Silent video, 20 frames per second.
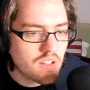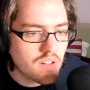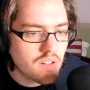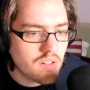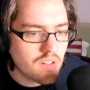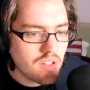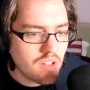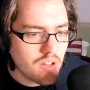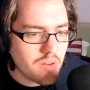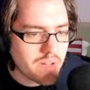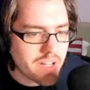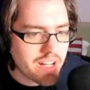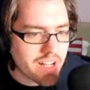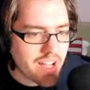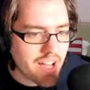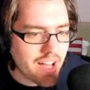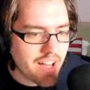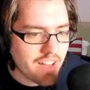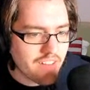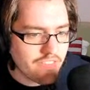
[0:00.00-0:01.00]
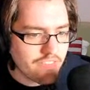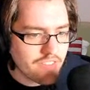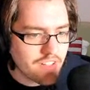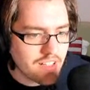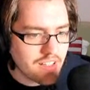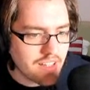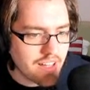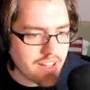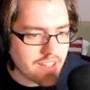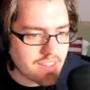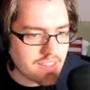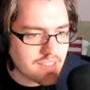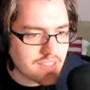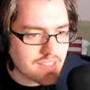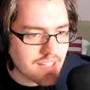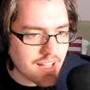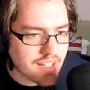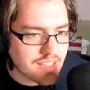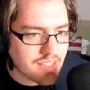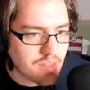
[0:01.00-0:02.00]
Yeah, but I feel like the
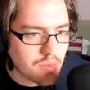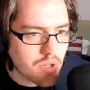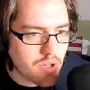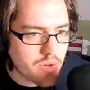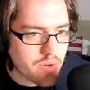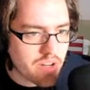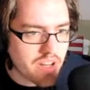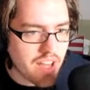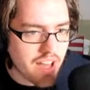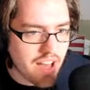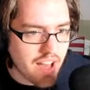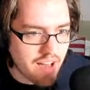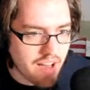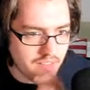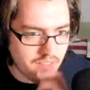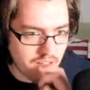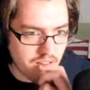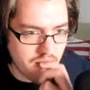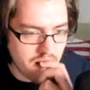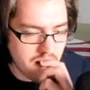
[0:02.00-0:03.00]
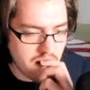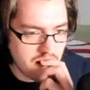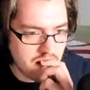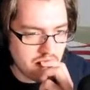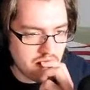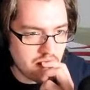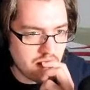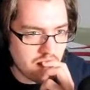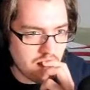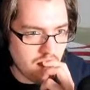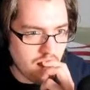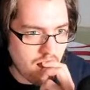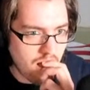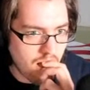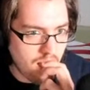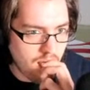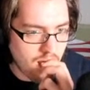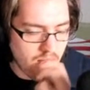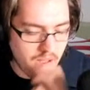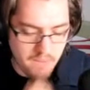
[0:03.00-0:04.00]
tag that we already have.
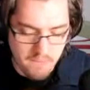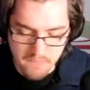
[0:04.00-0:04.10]
Huh.